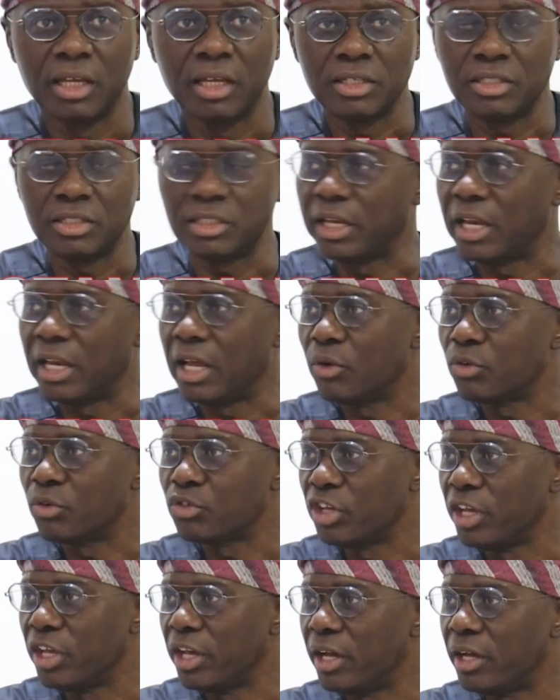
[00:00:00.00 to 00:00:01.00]
State House
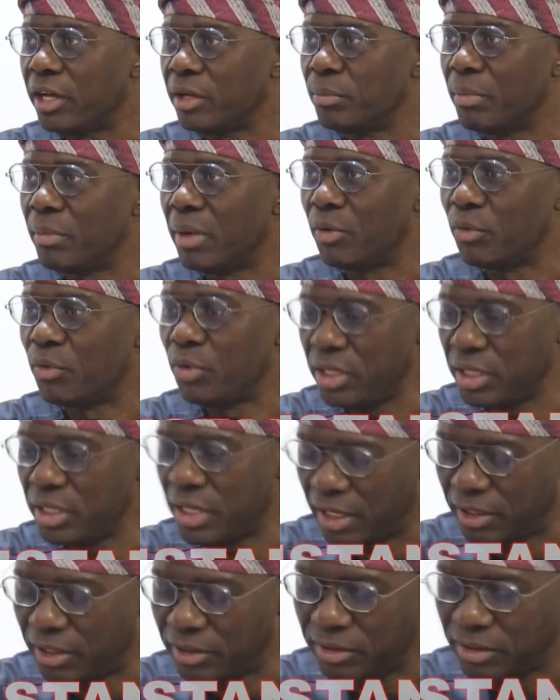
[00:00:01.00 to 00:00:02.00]
here in
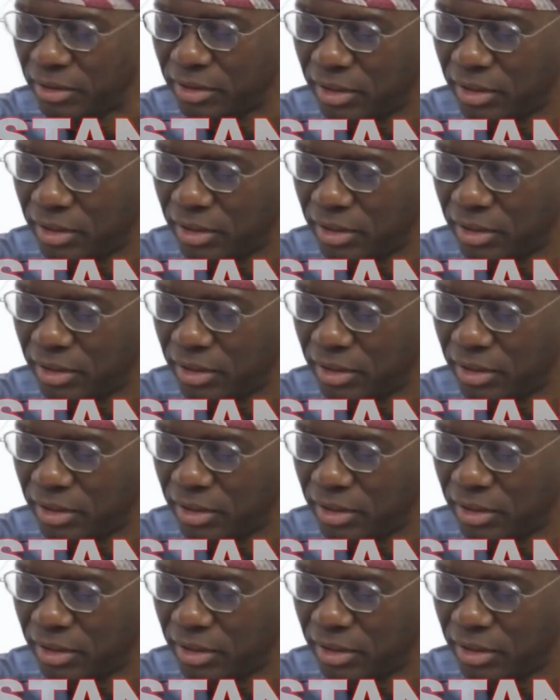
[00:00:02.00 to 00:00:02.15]
Marina,